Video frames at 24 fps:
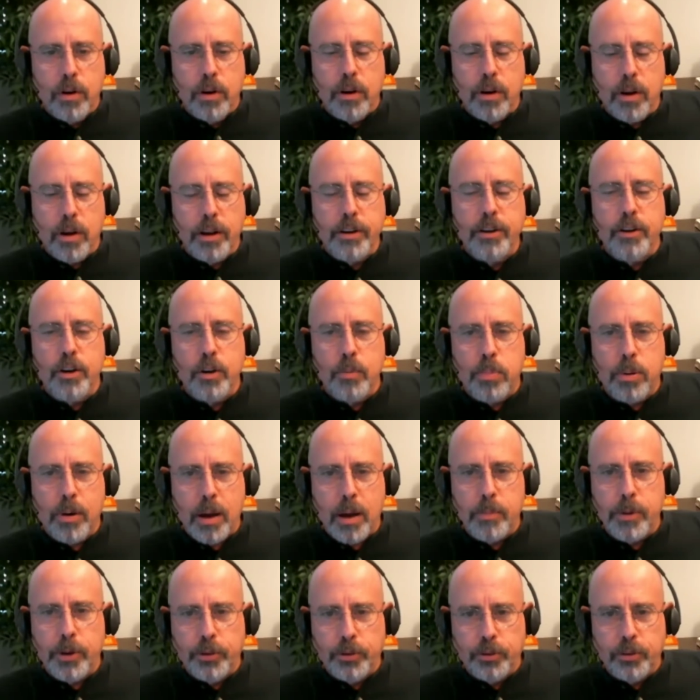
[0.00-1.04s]
under
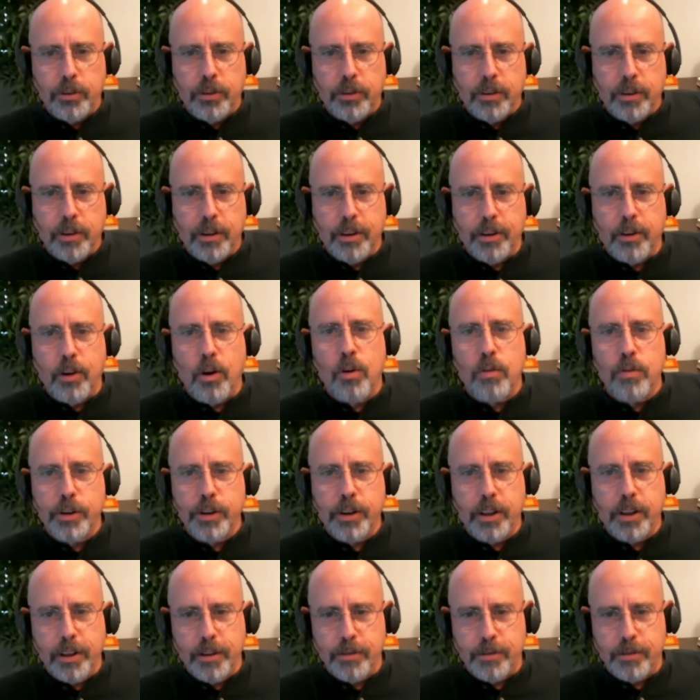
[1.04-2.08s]
promise and over
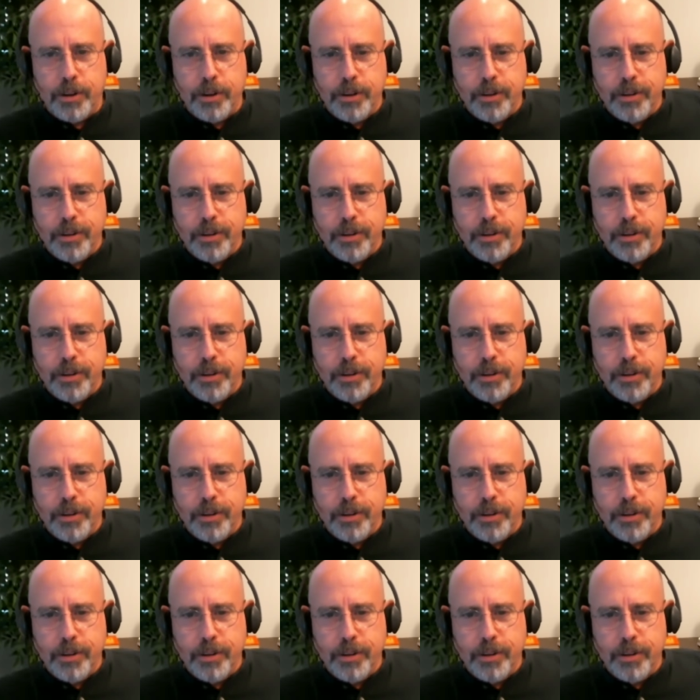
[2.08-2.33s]
deliver.